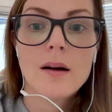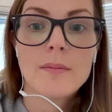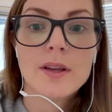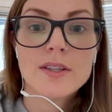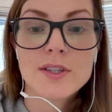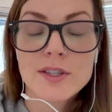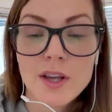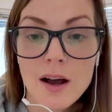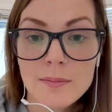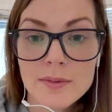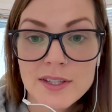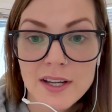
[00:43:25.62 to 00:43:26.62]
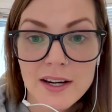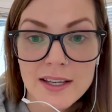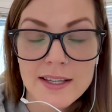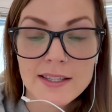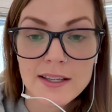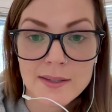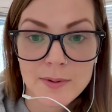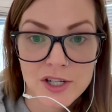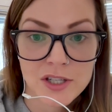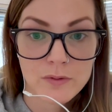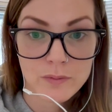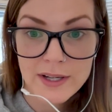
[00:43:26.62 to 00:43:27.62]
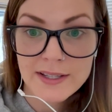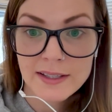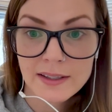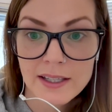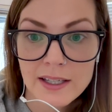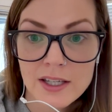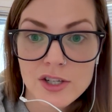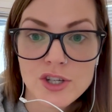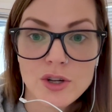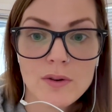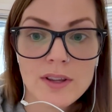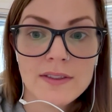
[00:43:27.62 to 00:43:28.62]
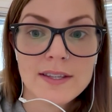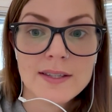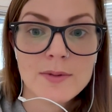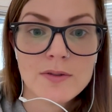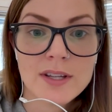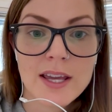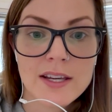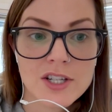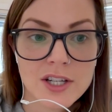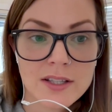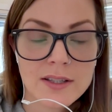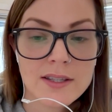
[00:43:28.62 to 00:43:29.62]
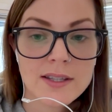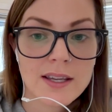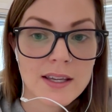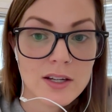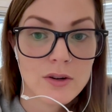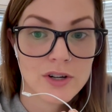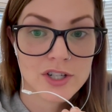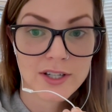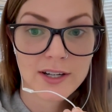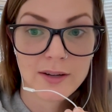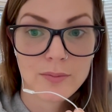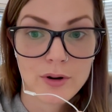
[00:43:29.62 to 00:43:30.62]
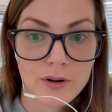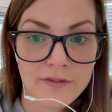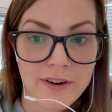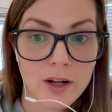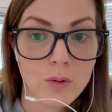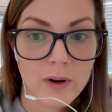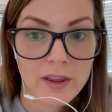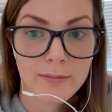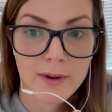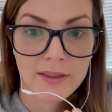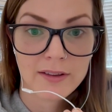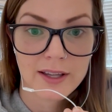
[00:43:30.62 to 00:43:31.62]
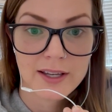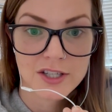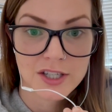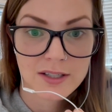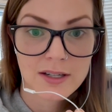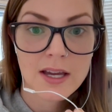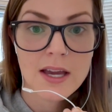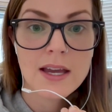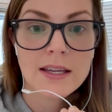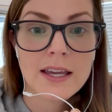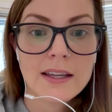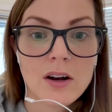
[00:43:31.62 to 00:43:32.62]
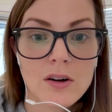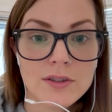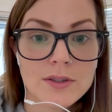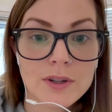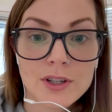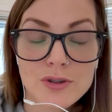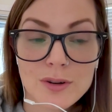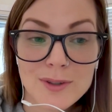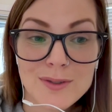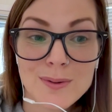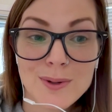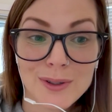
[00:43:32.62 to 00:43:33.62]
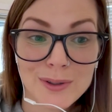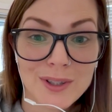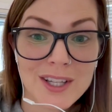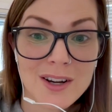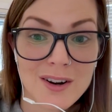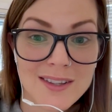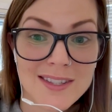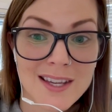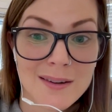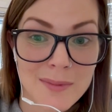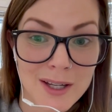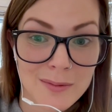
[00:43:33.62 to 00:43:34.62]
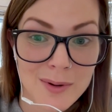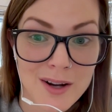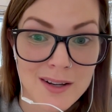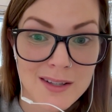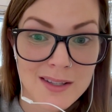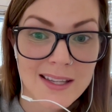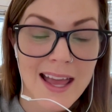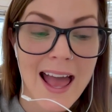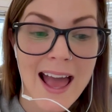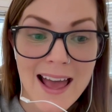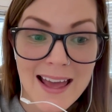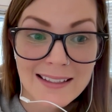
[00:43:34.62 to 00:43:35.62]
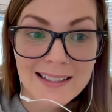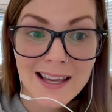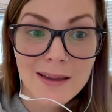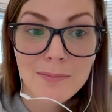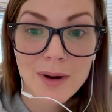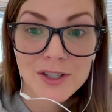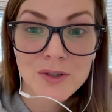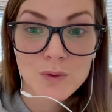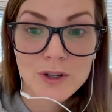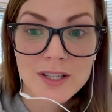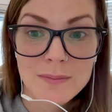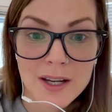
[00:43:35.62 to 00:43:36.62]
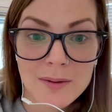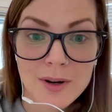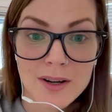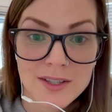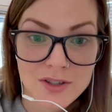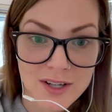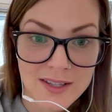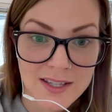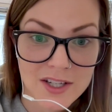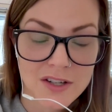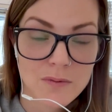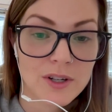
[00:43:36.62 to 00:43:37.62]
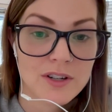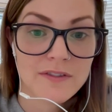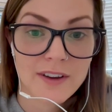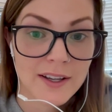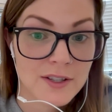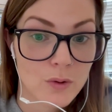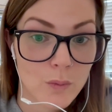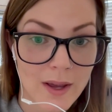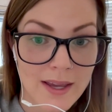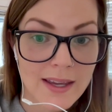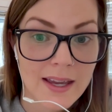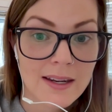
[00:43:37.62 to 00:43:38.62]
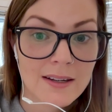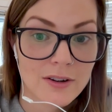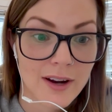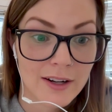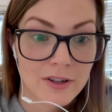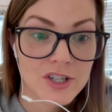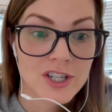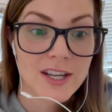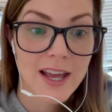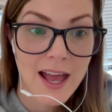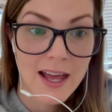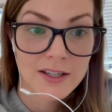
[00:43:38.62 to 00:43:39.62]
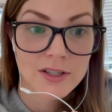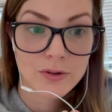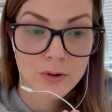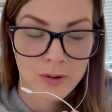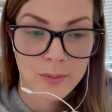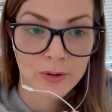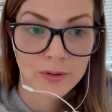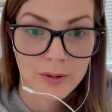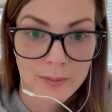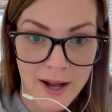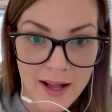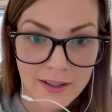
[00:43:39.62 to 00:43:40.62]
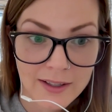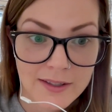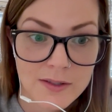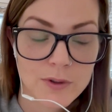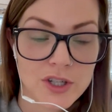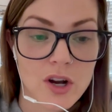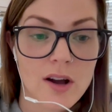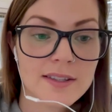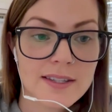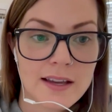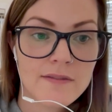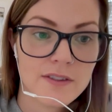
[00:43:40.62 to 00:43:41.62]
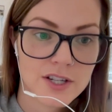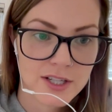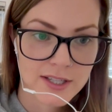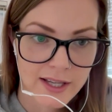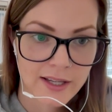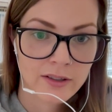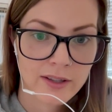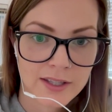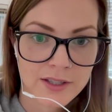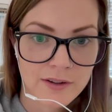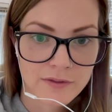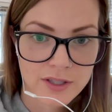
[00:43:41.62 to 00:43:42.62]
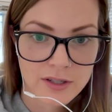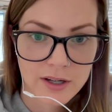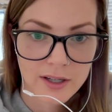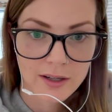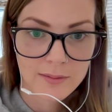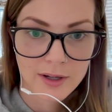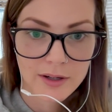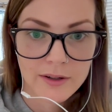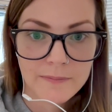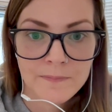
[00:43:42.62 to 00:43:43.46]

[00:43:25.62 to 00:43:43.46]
Some studies, especially recently, show that these mutations in your genetic profile with methylation can also contribute to early onset menopause and a much worse menopause transition, which affects your weight gain, your energy, and your hormonal balance, which causes that vicious cycle that Steph was talking about.